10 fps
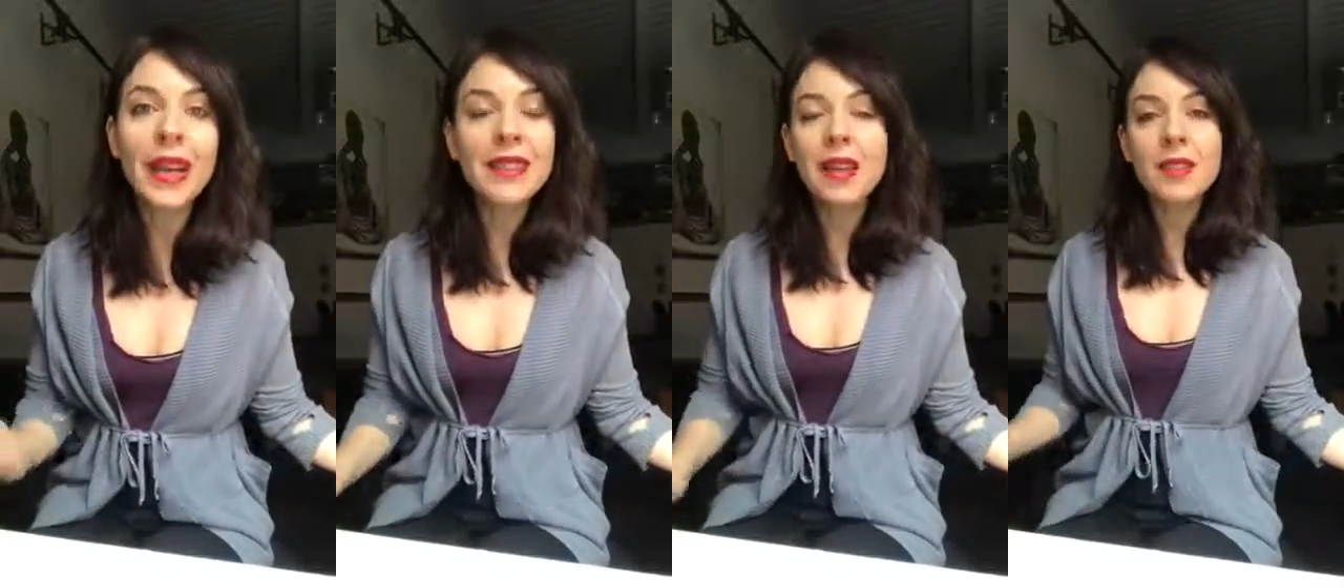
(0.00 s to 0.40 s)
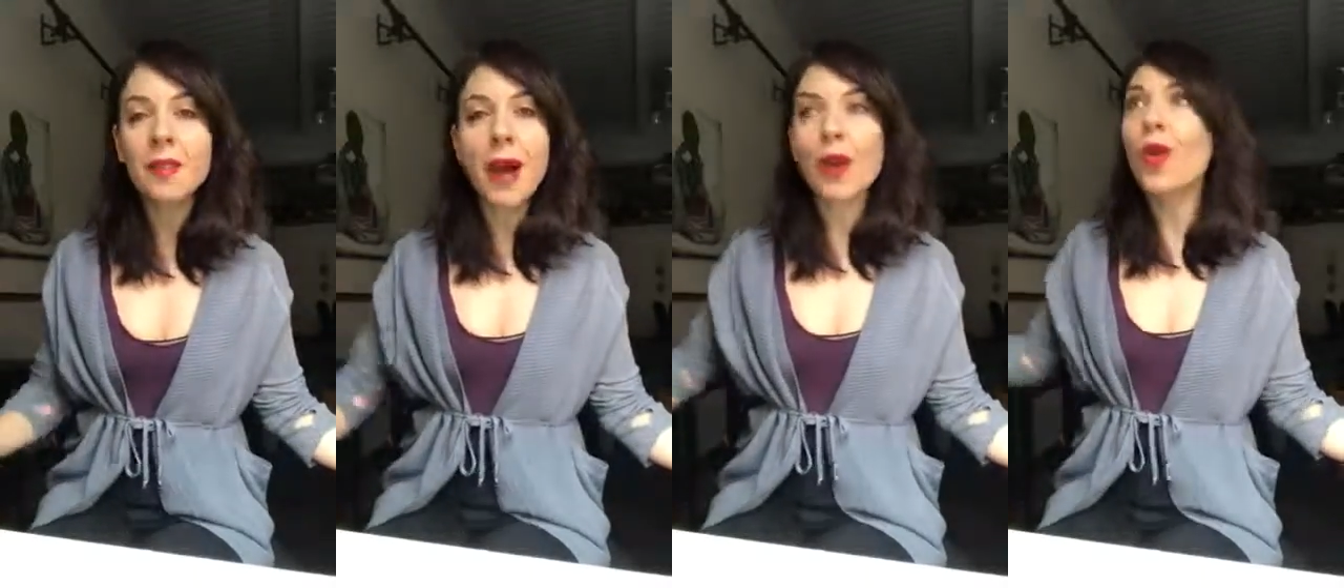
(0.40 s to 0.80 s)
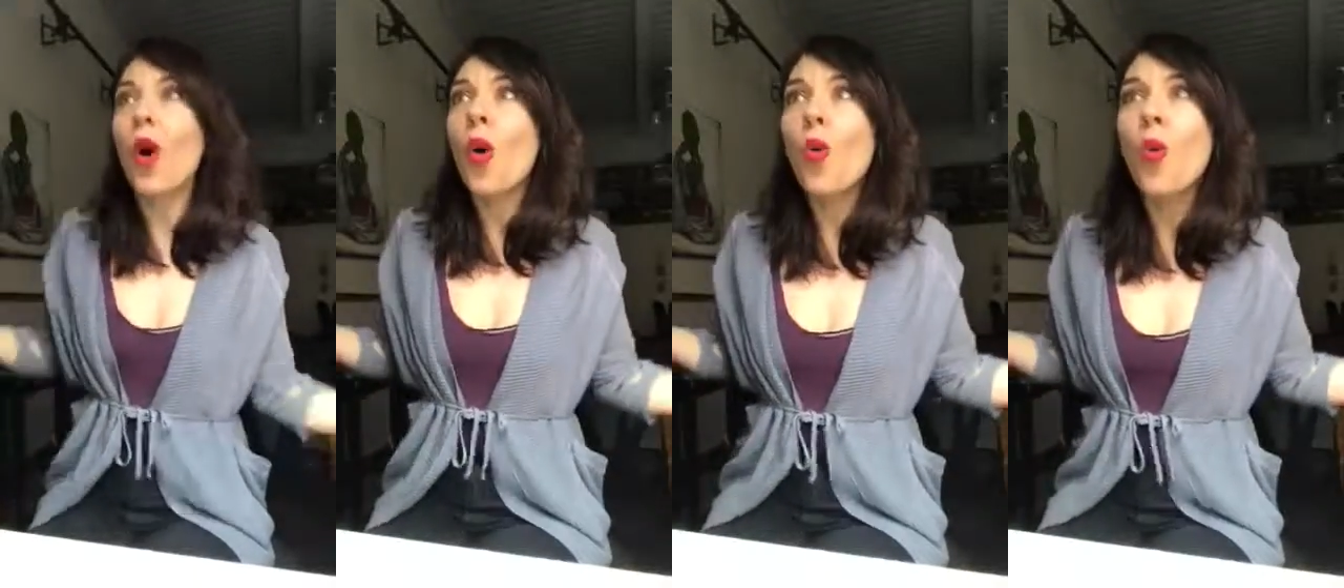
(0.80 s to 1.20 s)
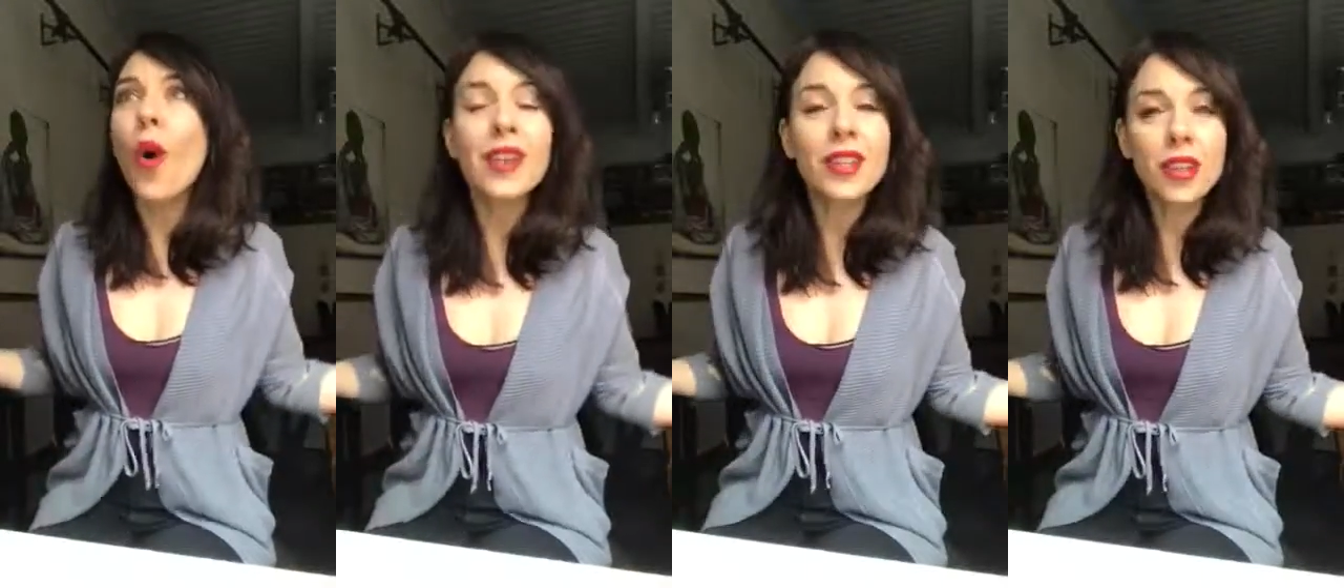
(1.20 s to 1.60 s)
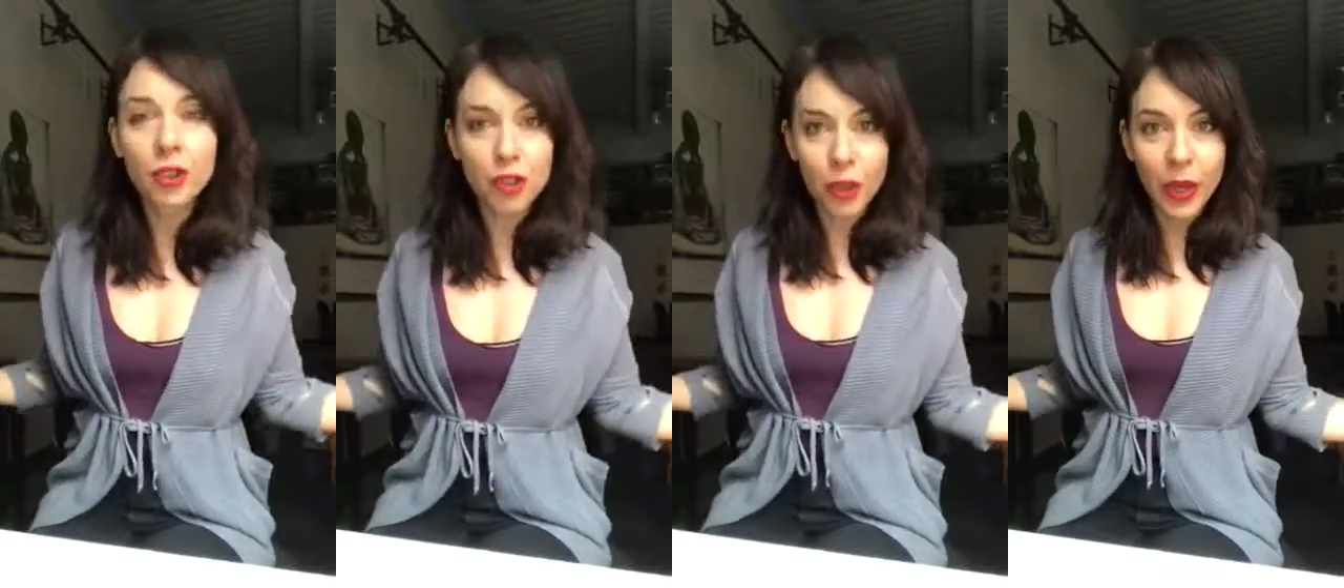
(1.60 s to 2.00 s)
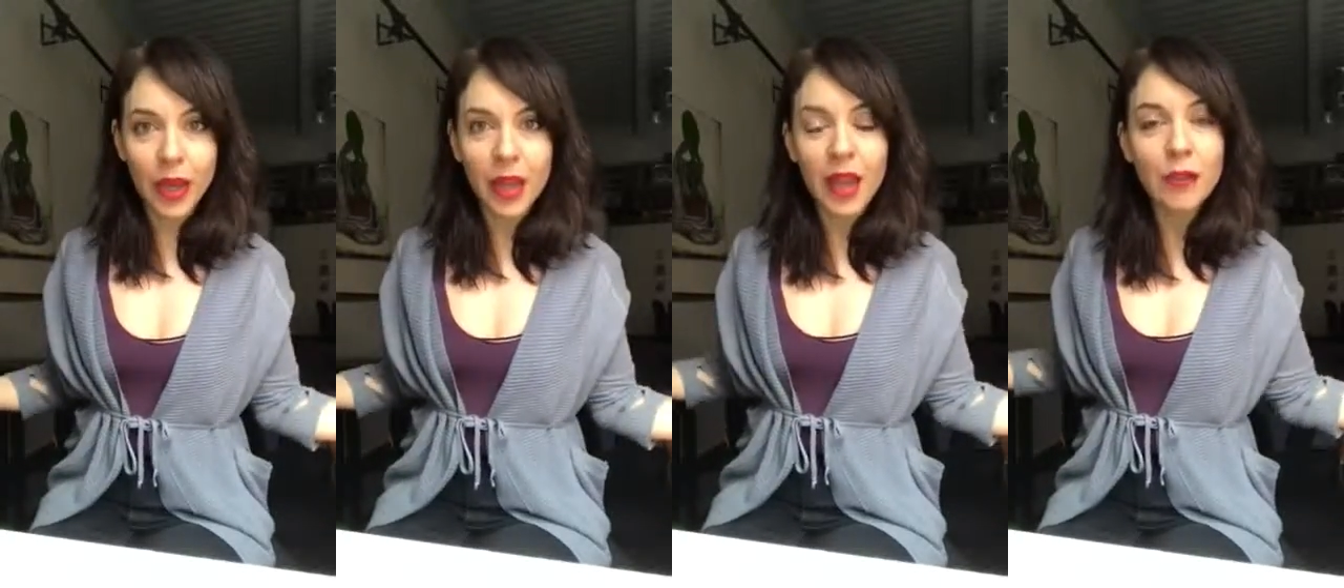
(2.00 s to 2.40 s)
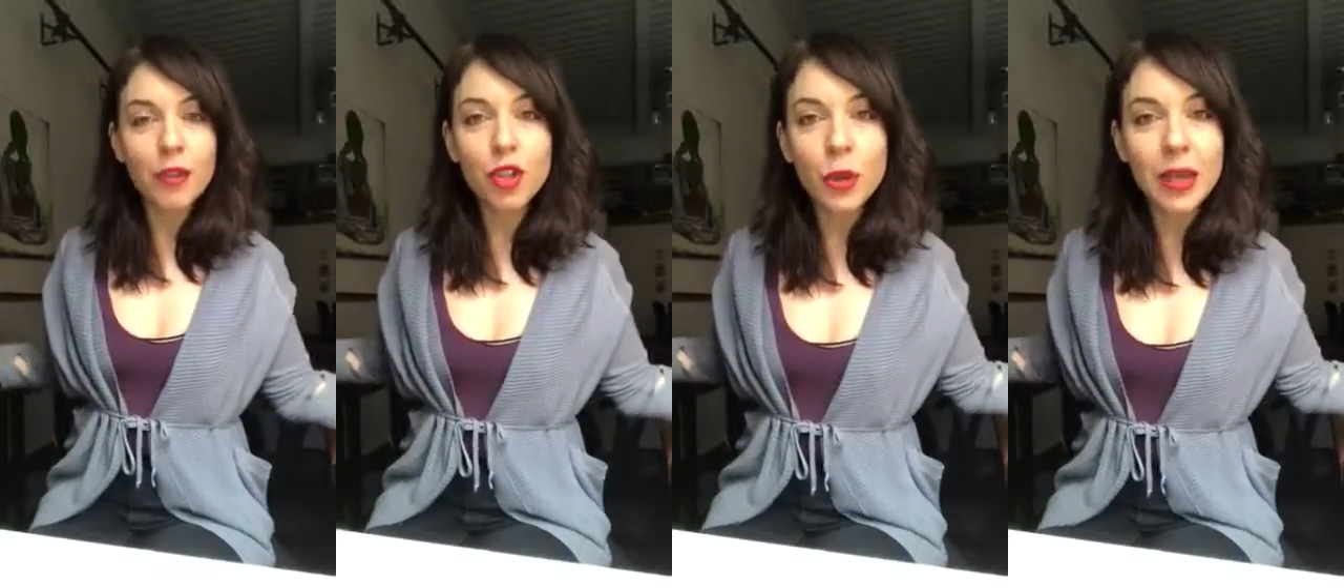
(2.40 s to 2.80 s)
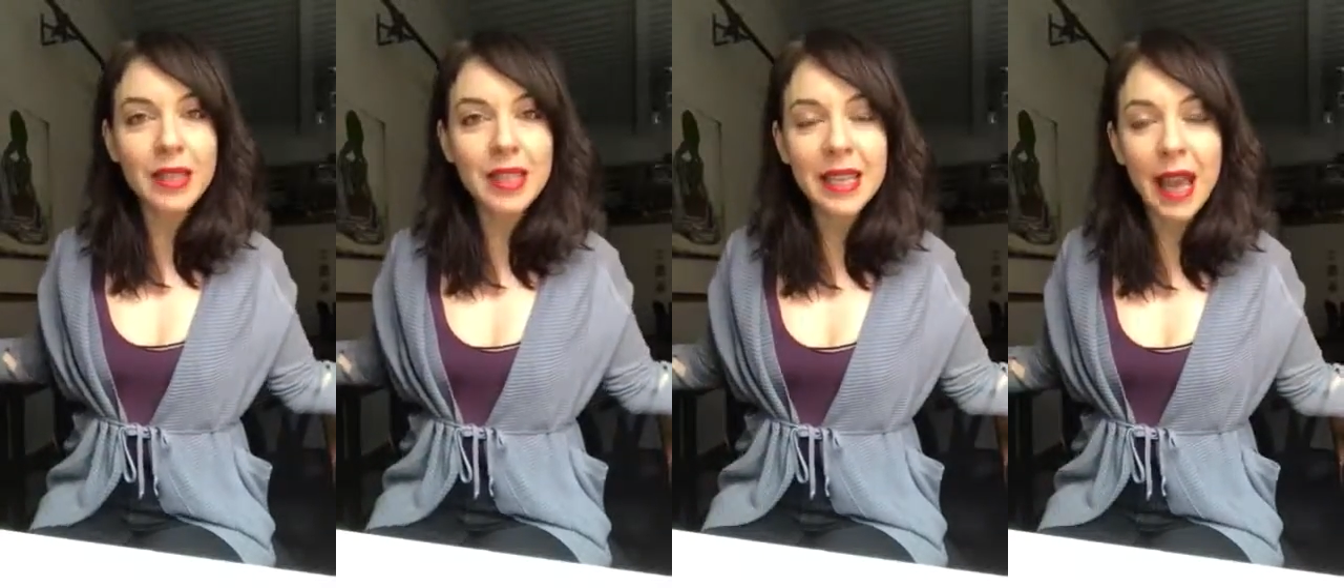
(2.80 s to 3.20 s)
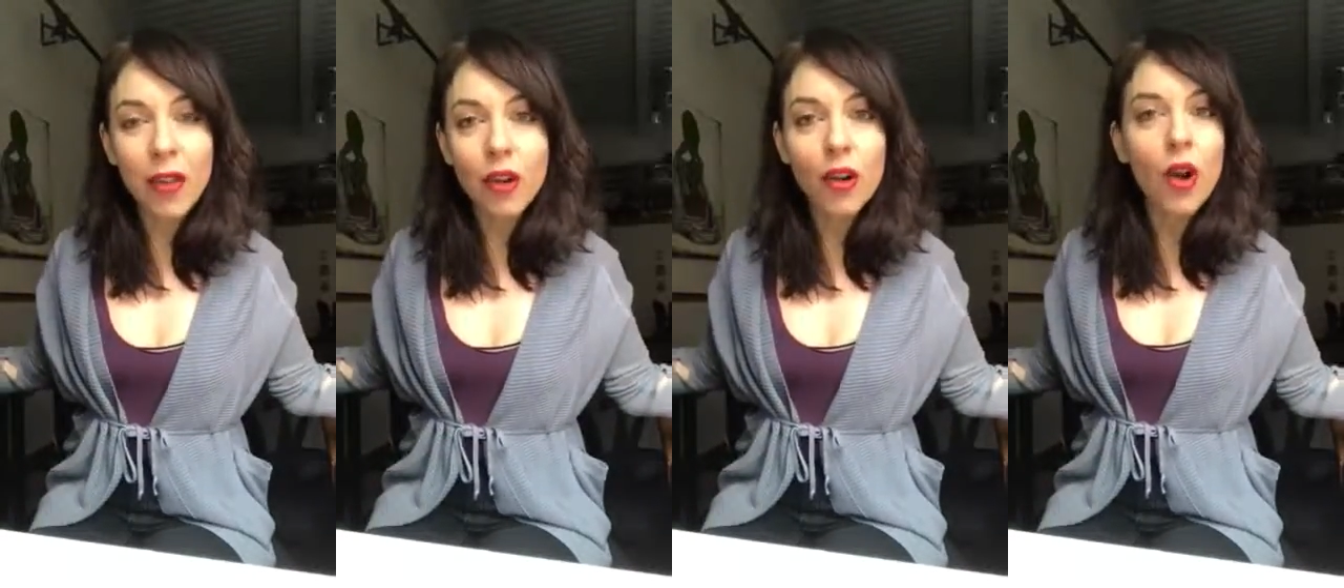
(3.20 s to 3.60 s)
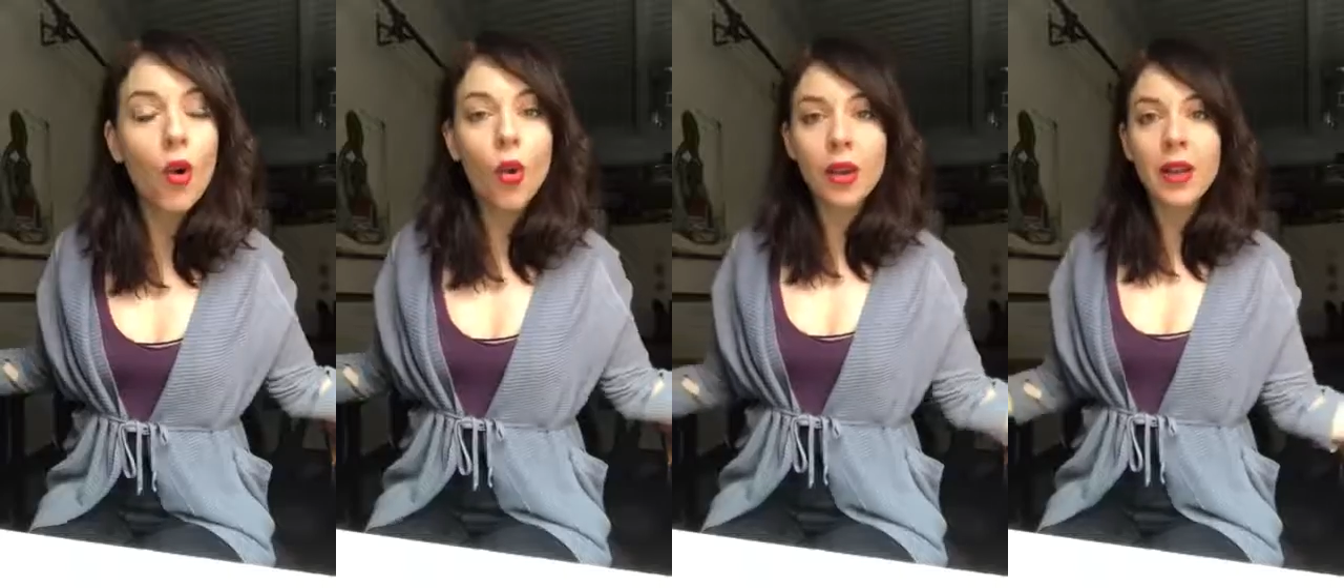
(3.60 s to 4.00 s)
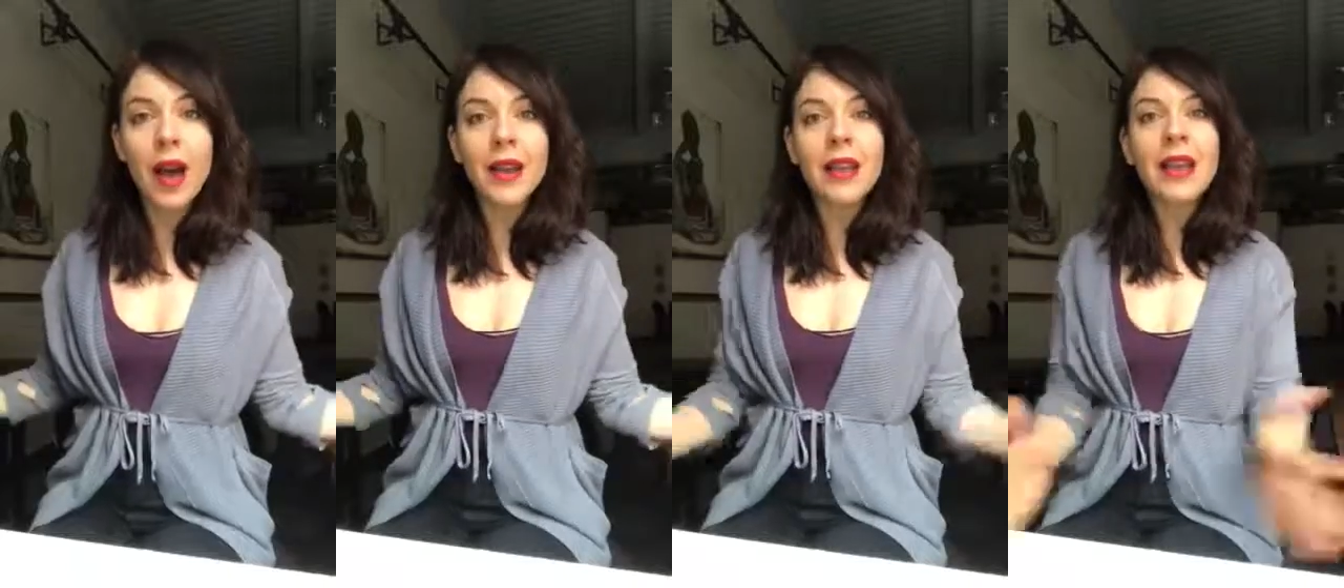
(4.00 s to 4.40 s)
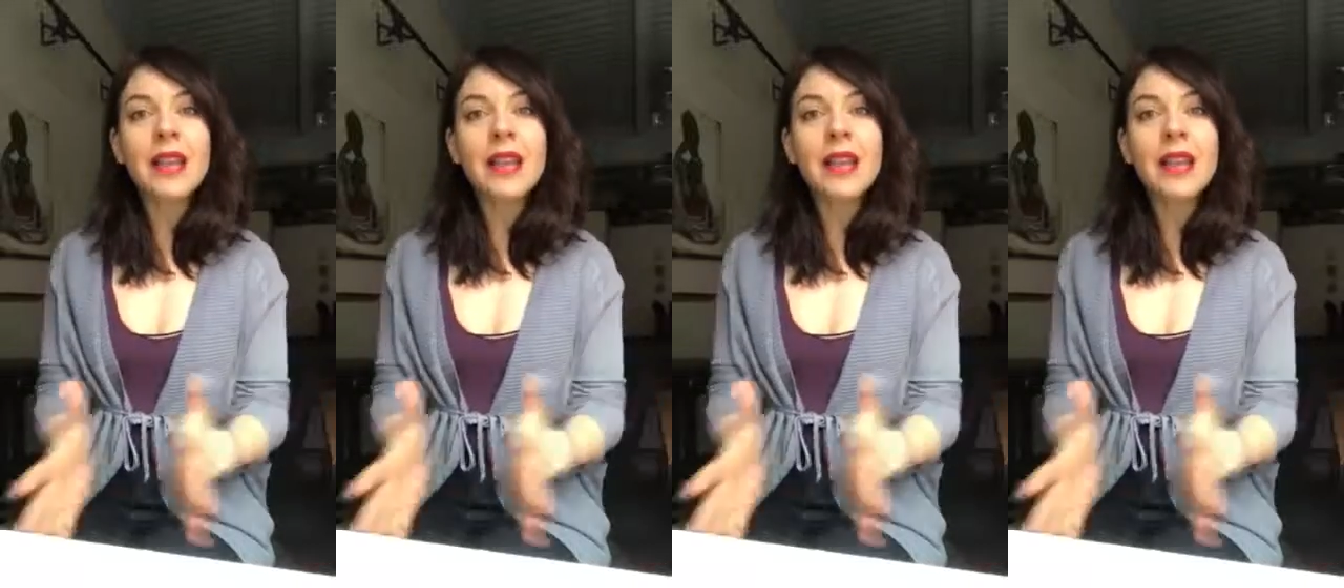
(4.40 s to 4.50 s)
It doesn't matter what you're doing, if you're doing it together or not,